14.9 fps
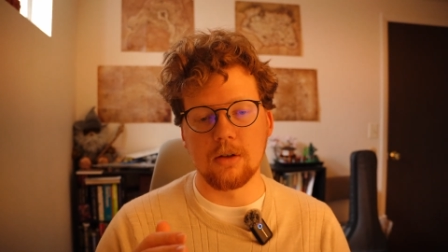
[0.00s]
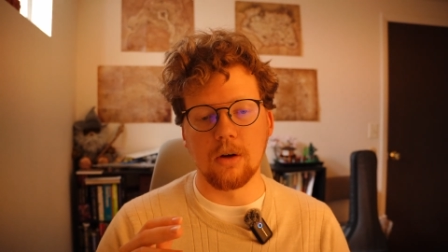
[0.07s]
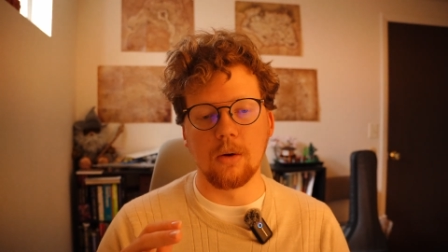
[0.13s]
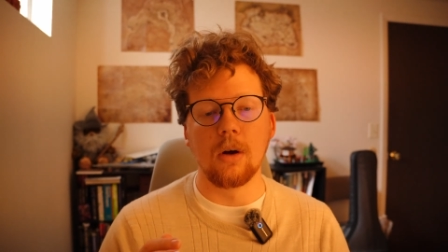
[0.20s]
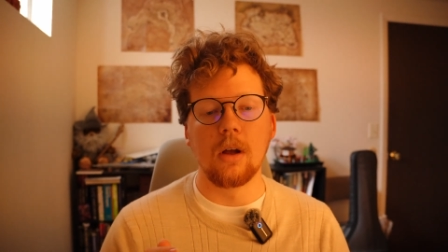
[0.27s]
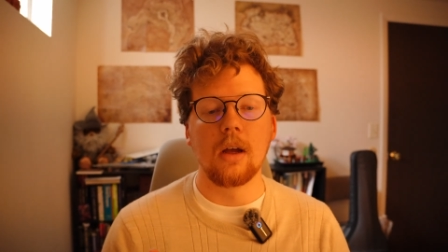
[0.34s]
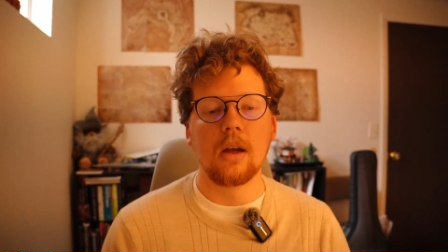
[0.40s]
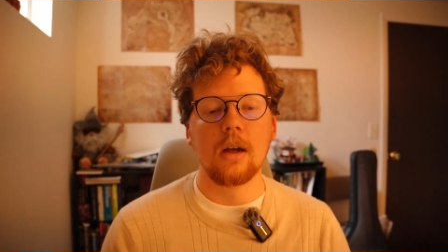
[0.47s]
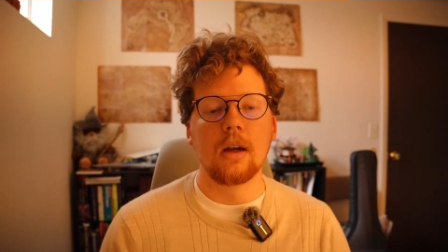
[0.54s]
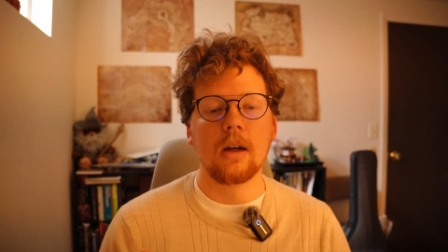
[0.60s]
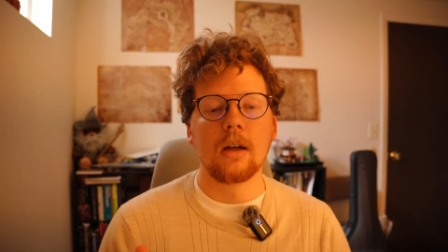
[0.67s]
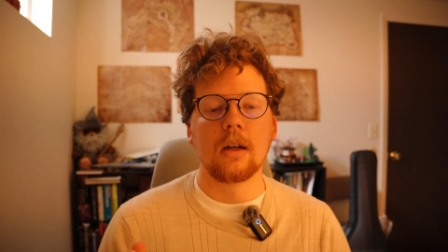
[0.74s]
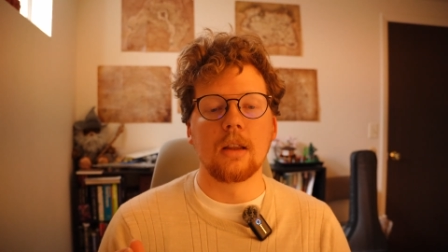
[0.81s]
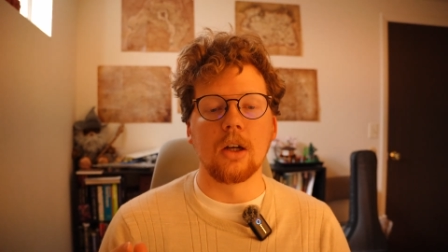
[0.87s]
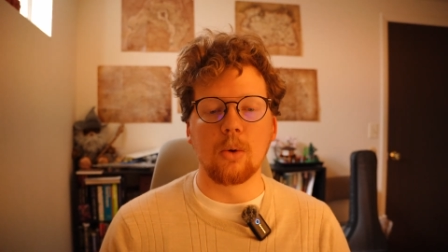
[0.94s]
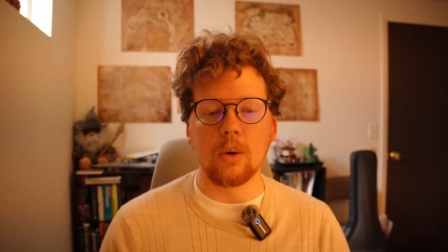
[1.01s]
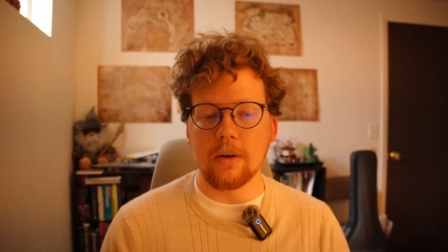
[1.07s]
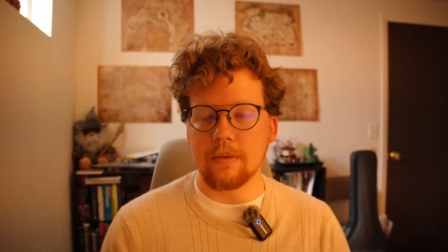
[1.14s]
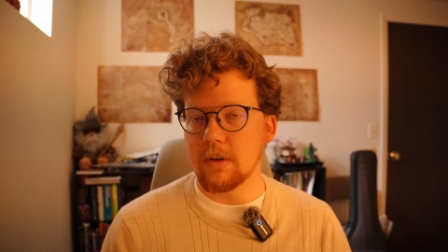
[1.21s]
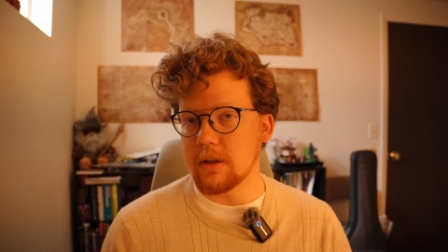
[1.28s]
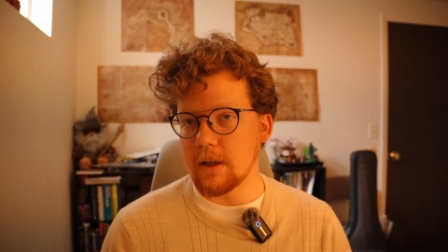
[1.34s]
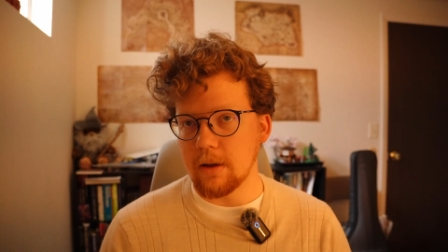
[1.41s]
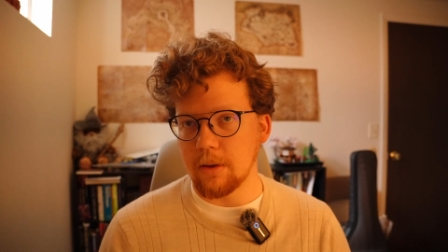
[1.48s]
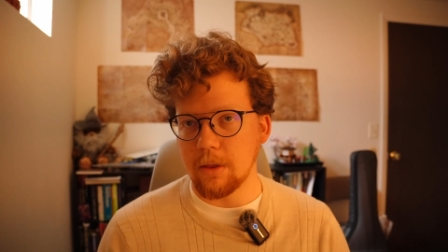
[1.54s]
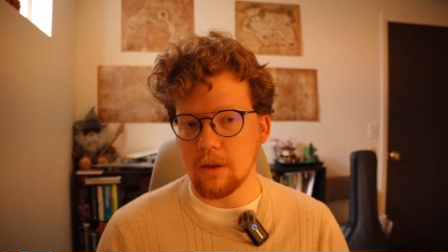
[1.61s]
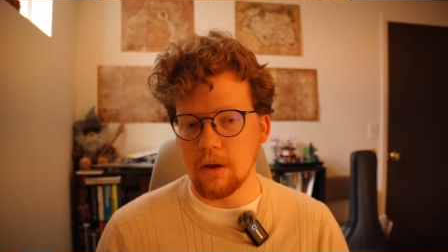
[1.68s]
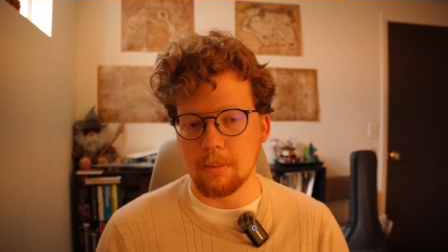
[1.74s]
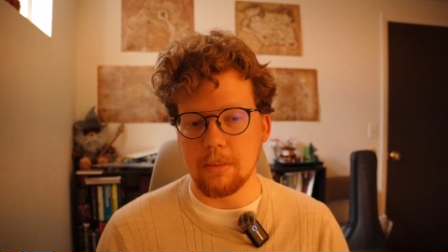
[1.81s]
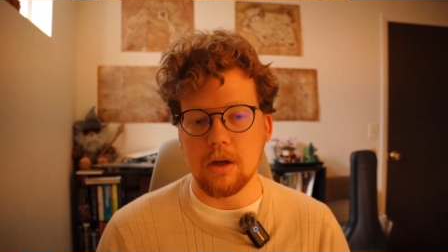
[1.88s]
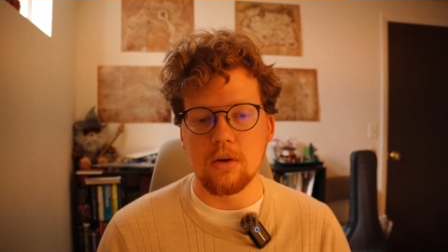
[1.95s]
So, the Queen of the South
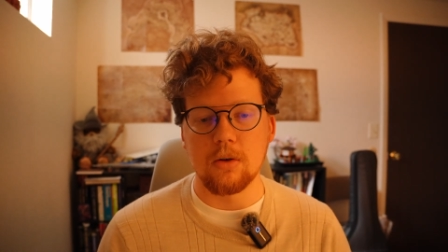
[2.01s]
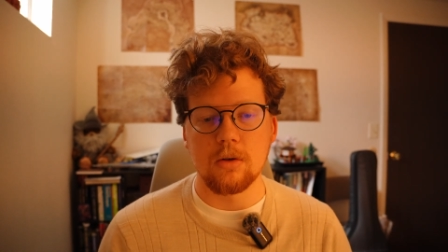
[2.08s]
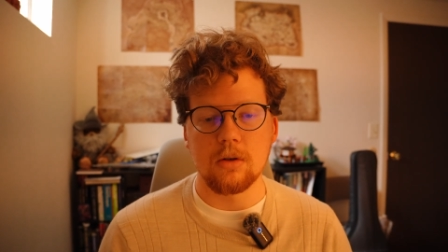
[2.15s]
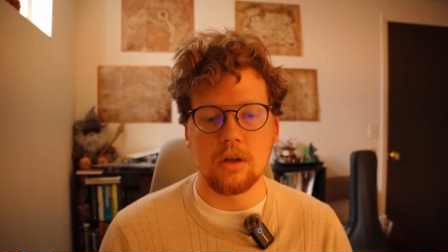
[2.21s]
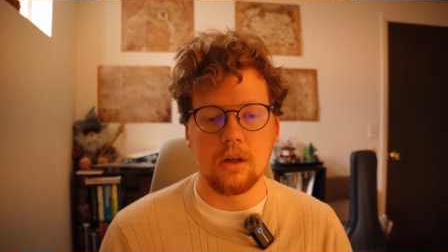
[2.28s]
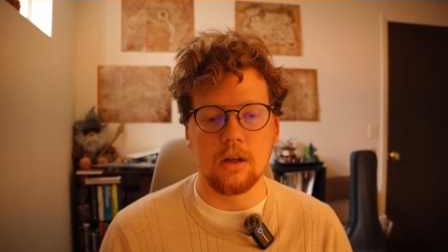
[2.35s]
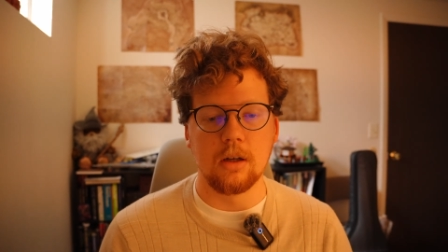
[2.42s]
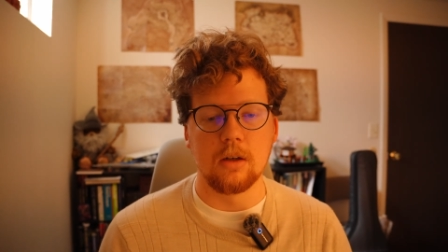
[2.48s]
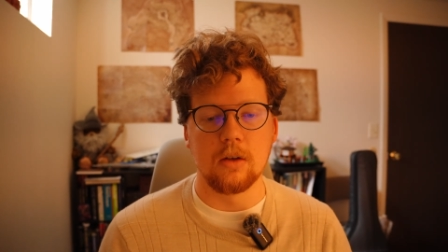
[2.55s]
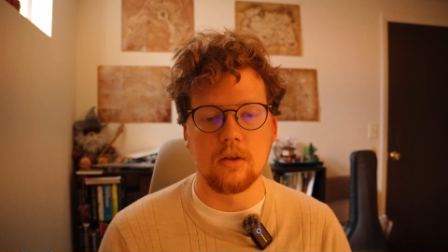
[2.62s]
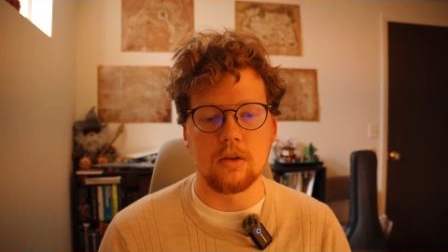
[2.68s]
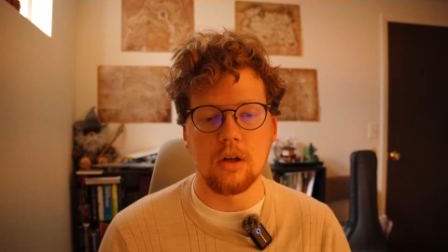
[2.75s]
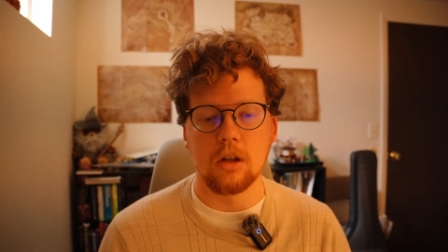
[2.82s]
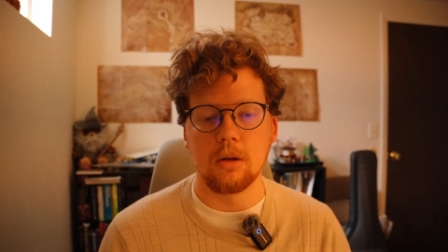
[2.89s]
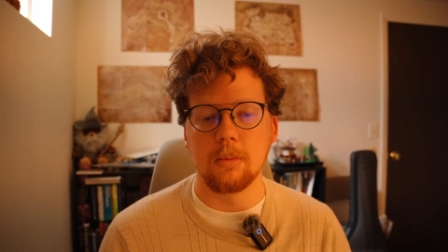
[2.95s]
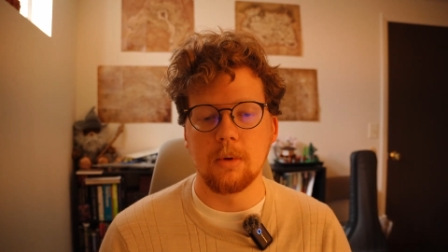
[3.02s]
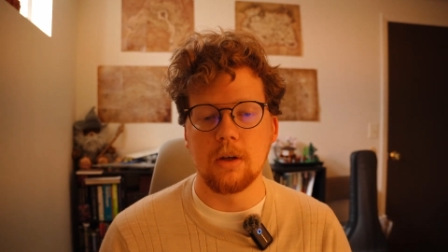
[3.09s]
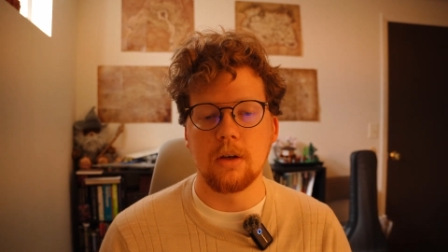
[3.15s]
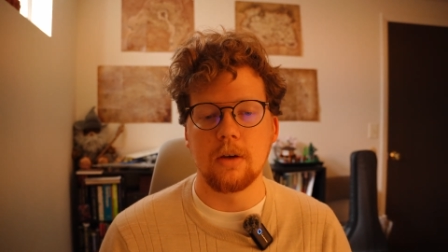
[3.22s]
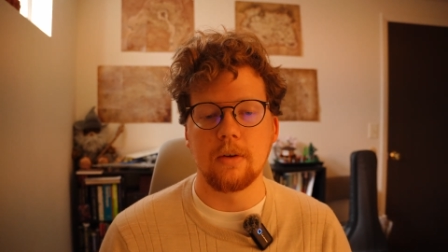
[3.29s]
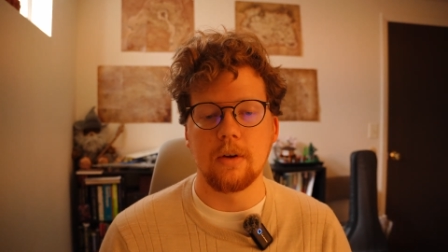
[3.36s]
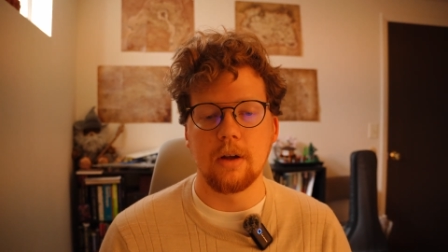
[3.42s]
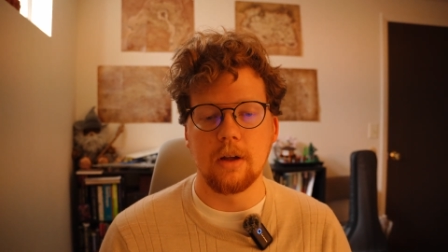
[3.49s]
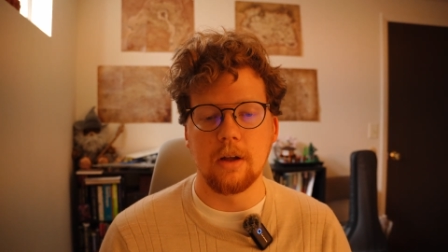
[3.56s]
appears to Solomon